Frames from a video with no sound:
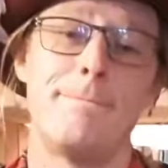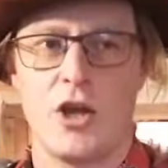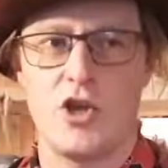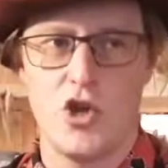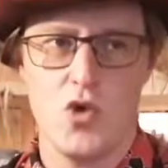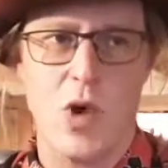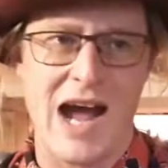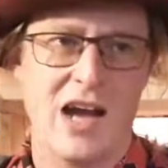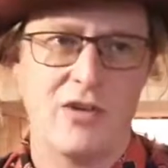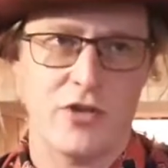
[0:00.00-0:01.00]
You
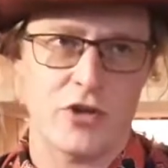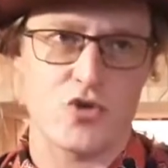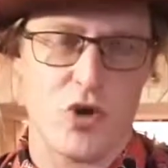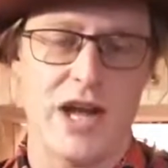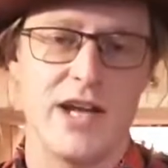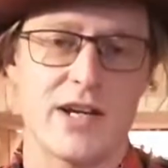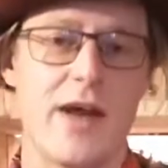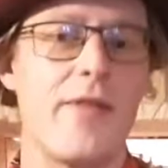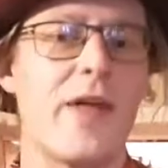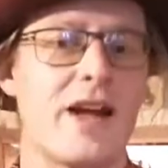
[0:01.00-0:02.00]
have a trade,
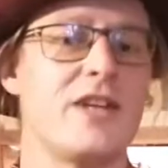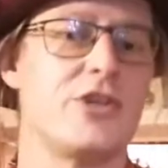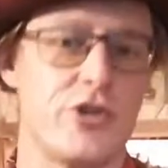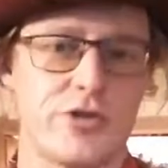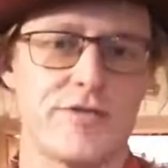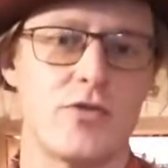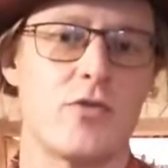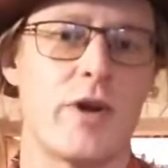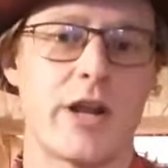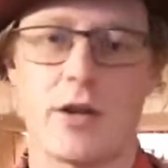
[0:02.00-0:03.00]
and that is useful
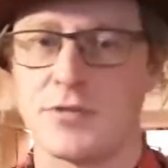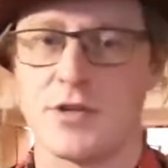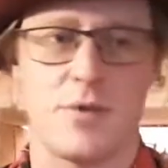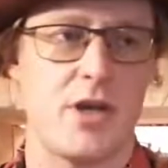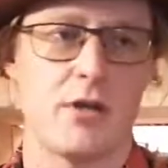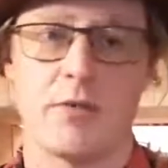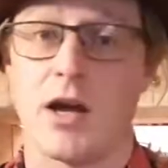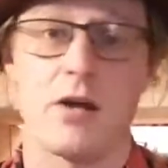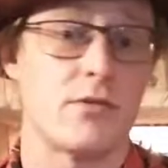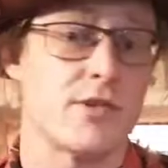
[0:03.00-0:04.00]
when it comes to being
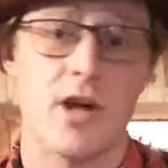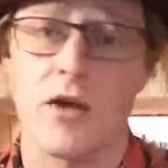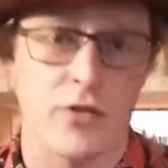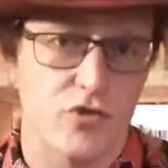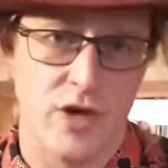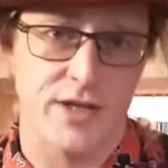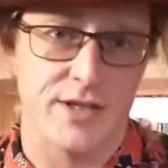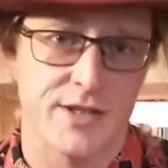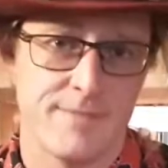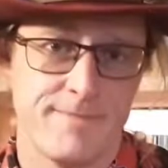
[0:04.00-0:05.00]
around other traders.